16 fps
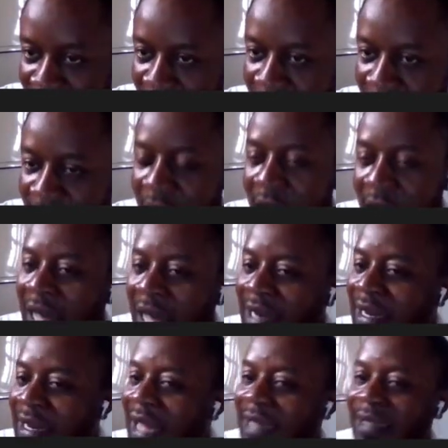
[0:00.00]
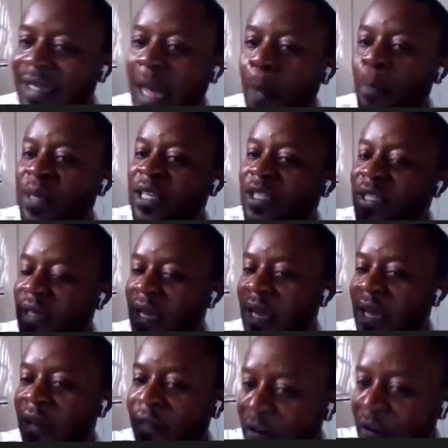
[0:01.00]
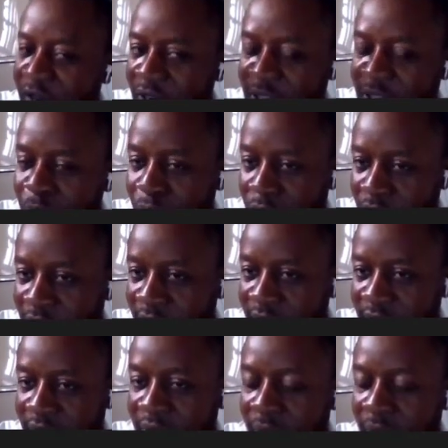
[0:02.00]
State, and then establish a reference point